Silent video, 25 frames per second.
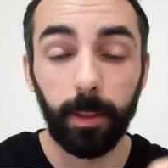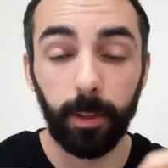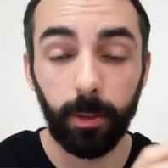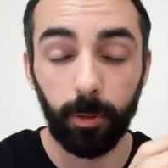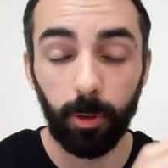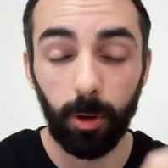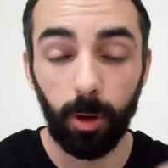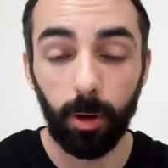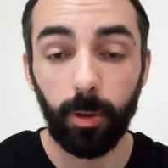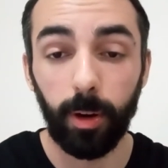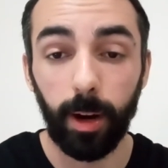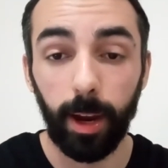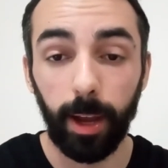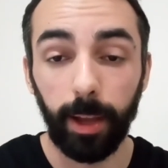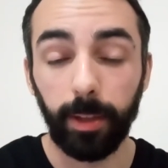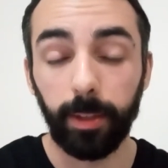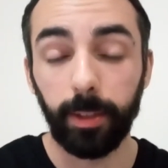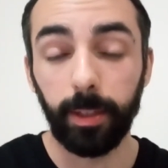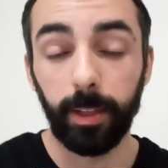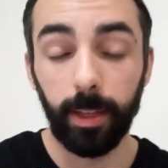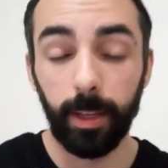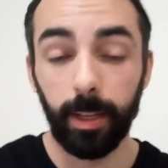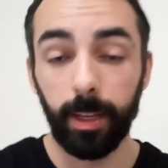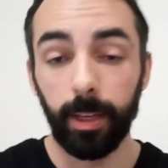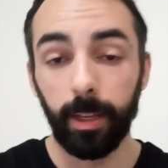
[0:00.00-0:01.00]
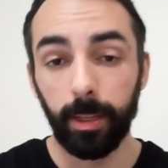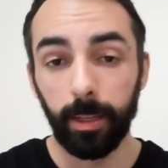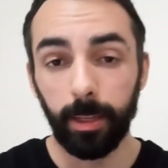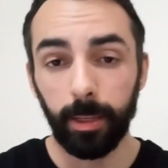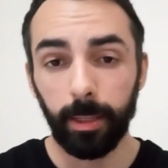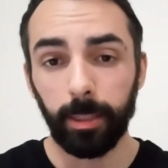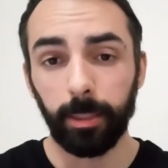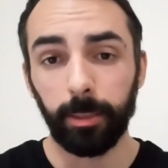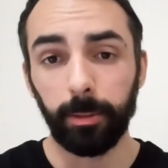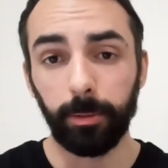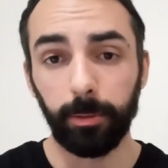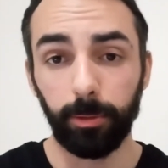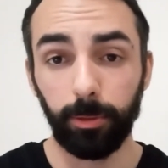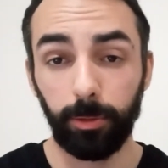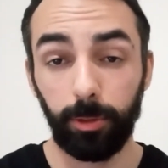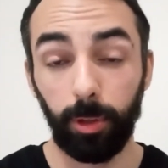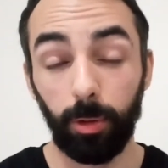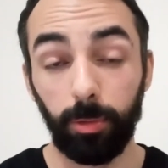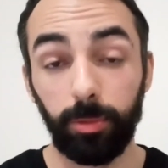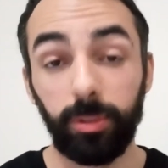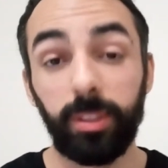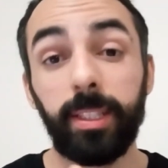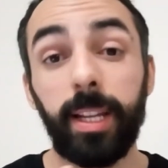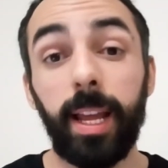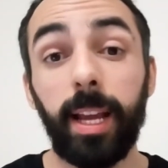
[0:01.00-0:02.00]
All right. So
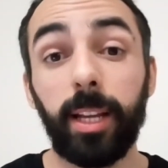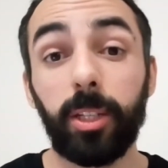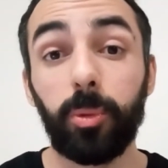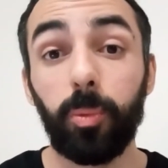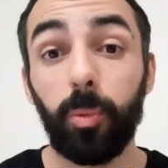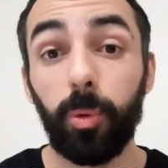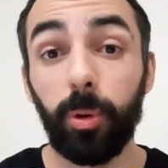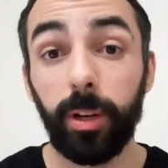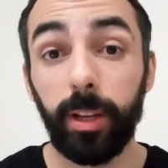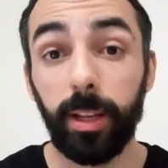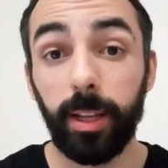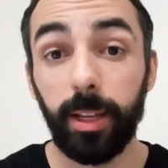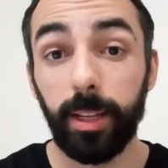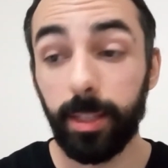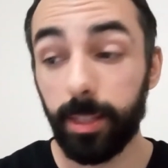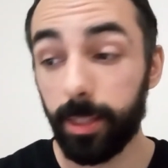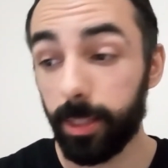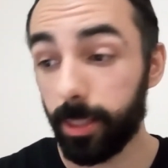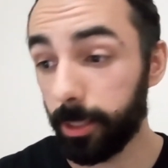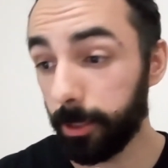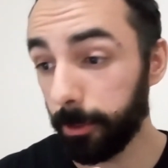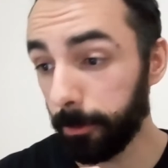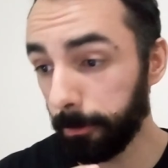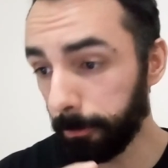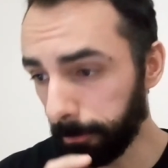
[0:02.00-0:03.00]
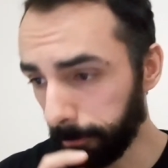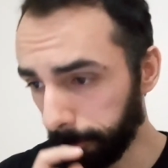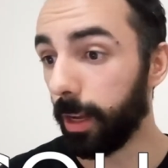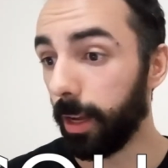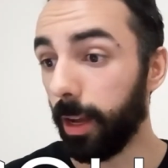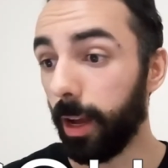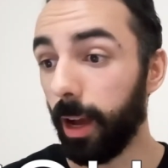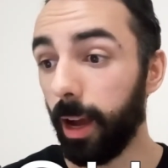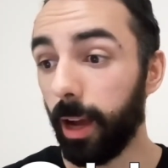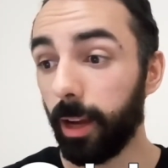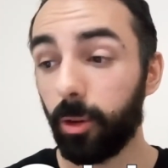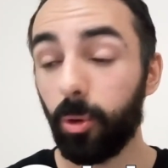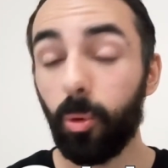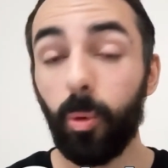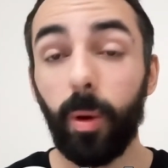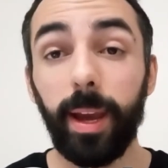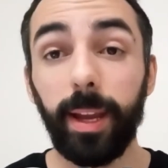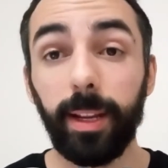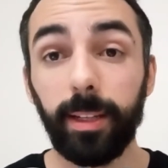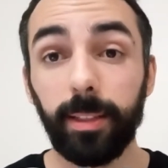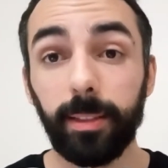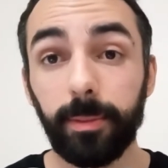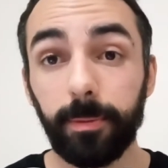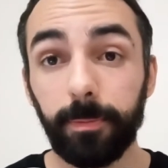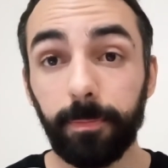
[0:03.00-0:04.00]
the next word is acquaint.
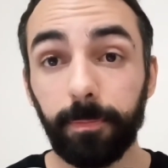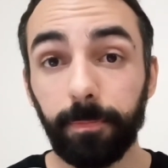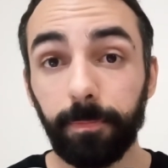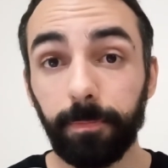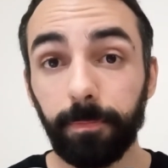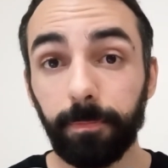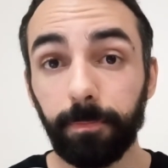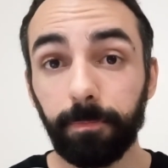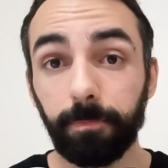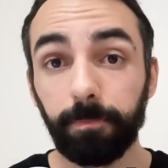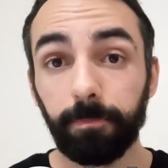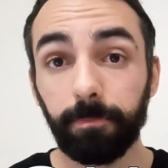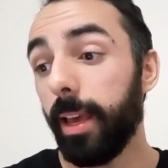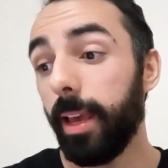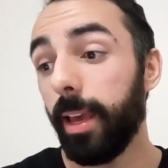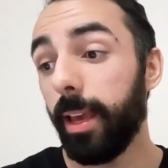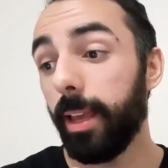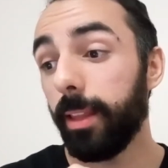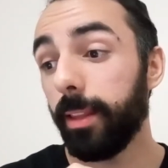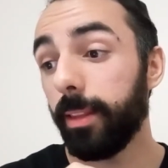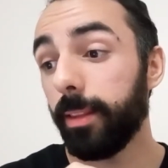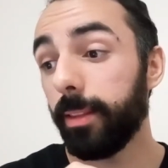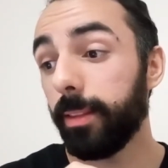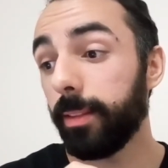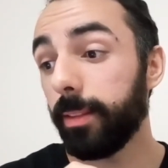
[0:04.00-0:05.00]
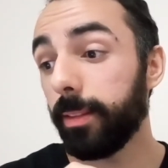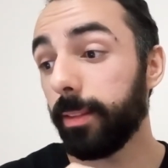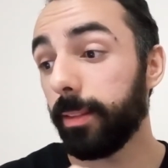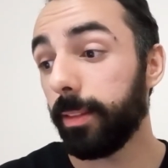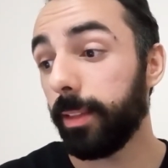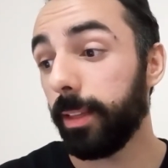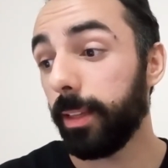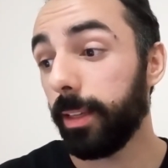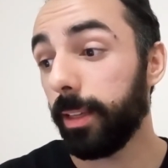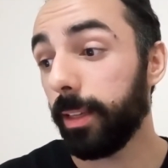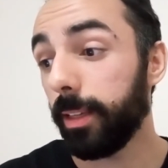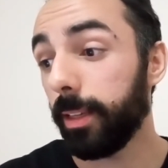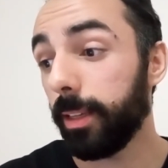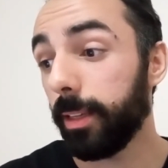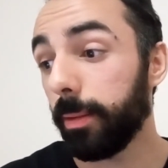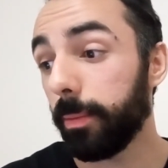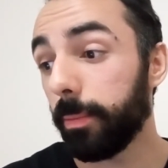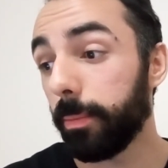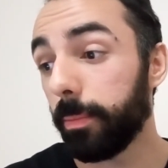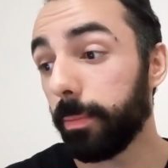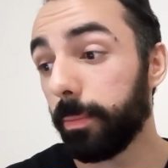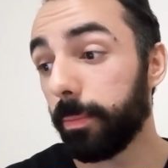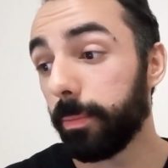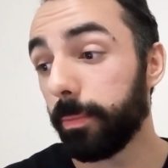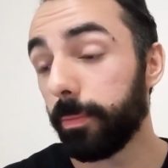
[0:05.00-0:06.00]
And the
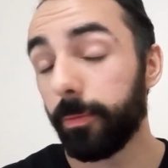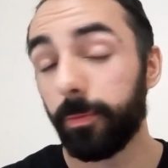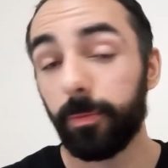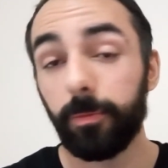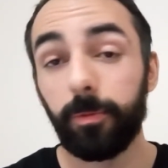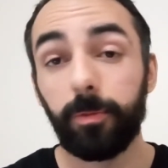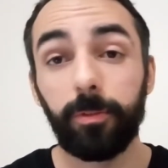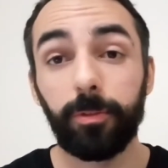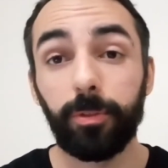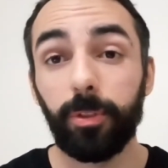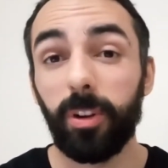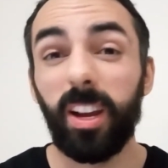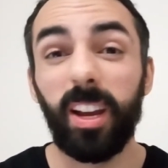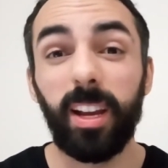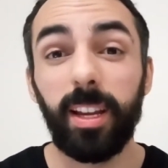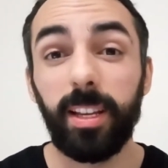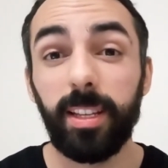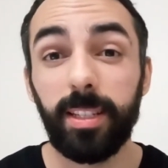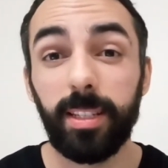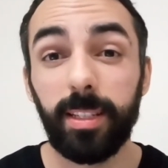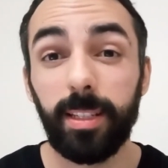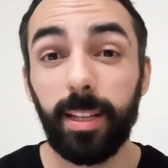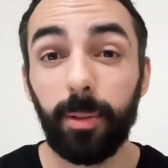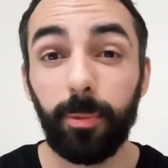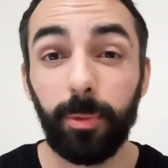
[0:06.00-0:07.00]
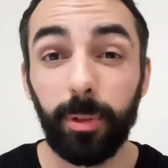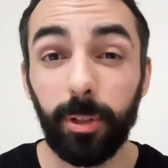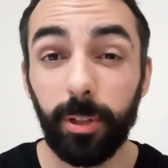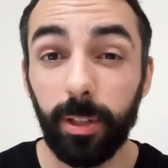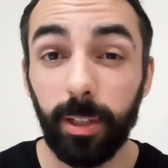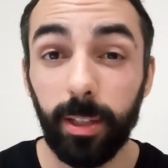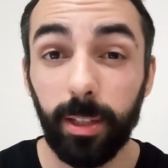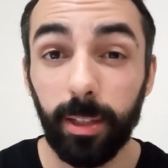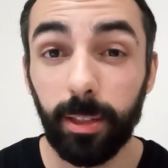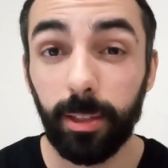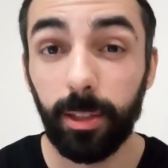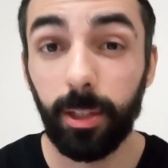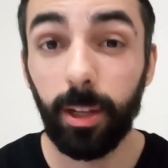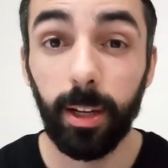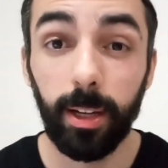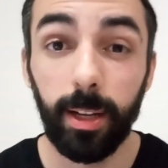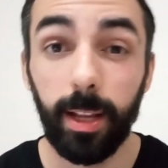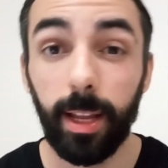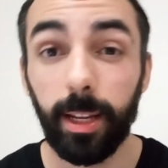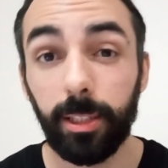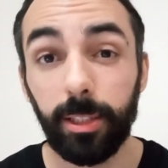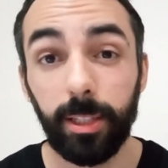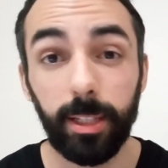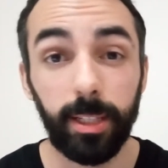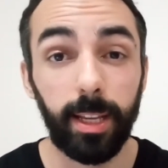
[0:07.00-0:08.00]
phrase that we're going to
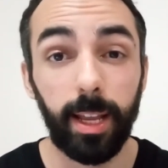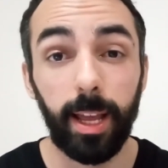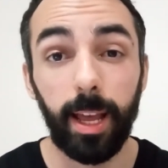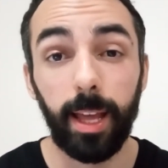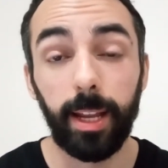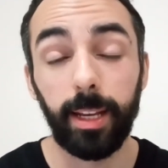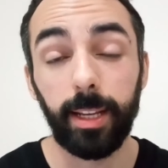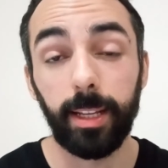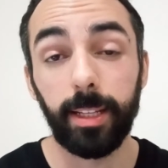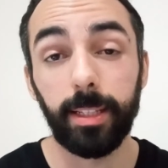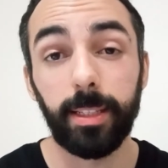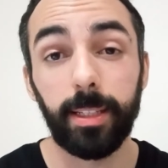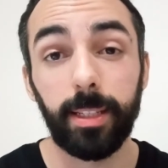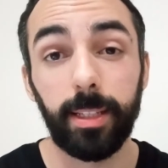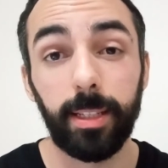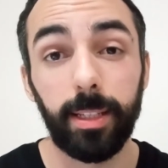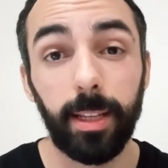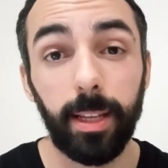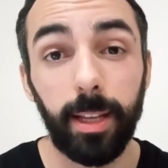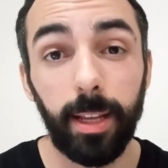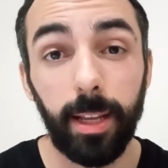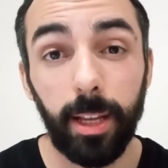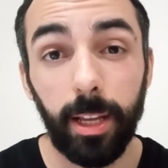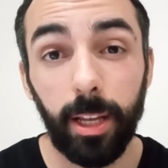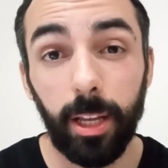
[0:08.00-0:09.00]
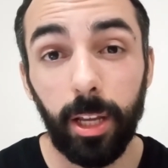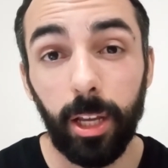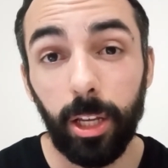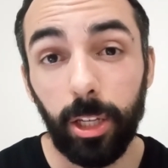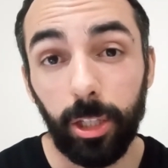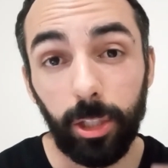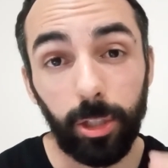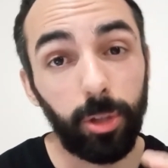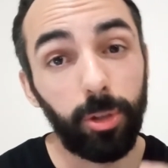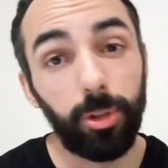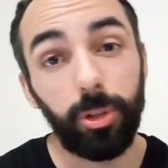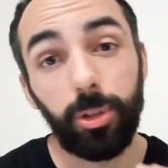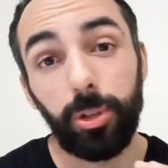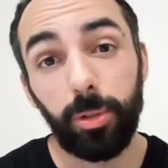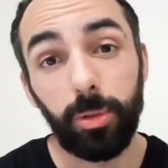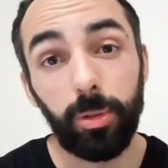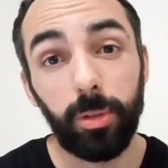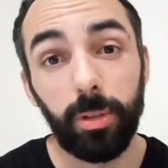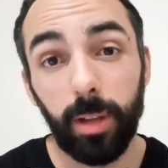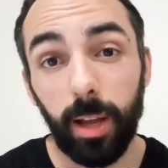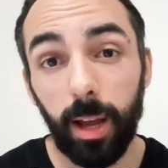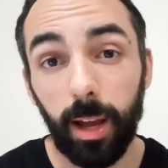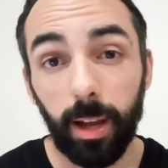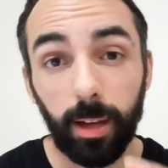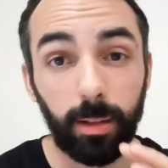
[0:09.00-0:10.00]
connect to that is, you should
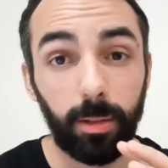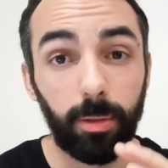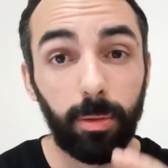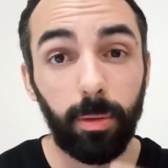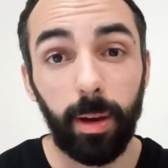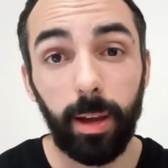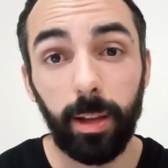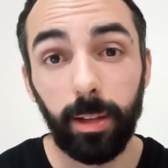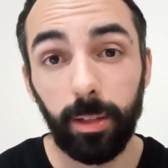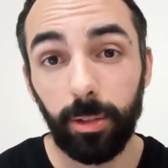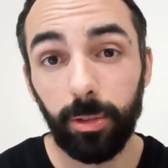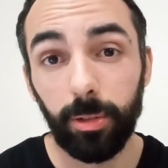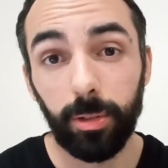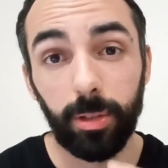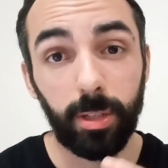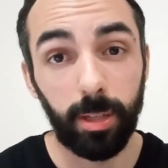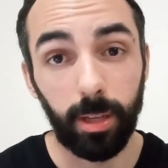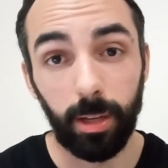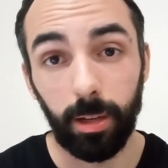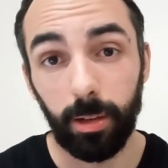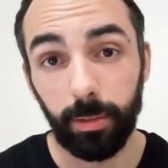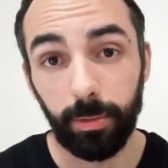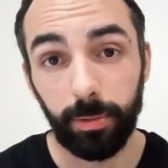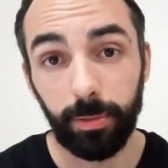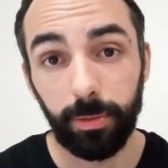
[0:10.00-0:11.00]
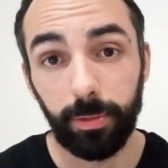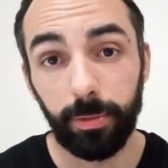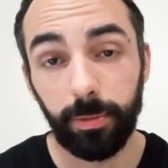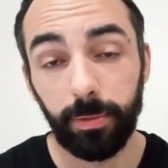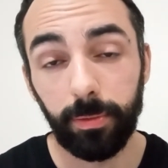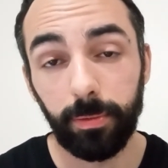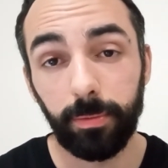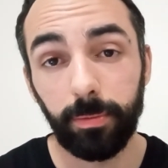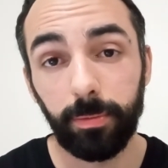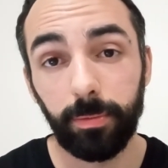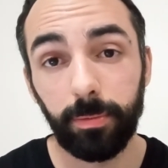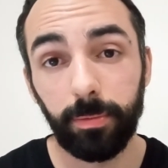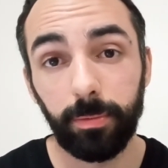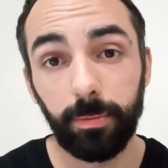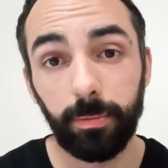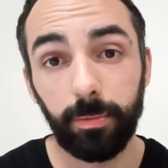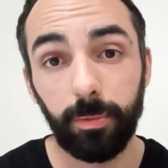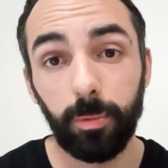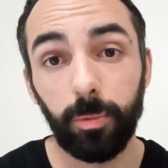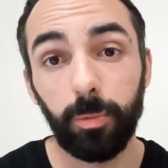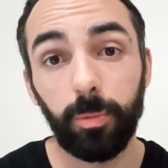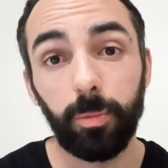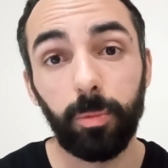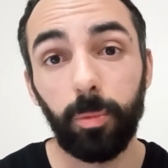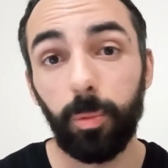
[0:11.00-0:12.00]
acquaint yourself
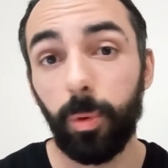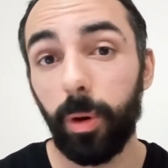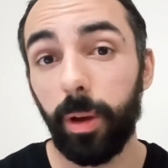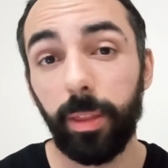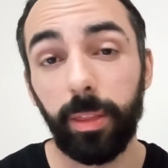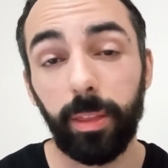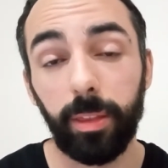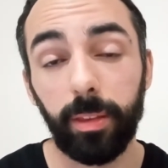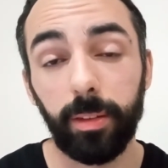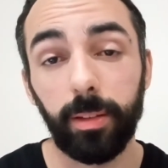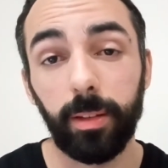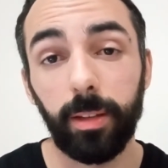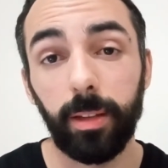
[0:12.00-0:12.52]
with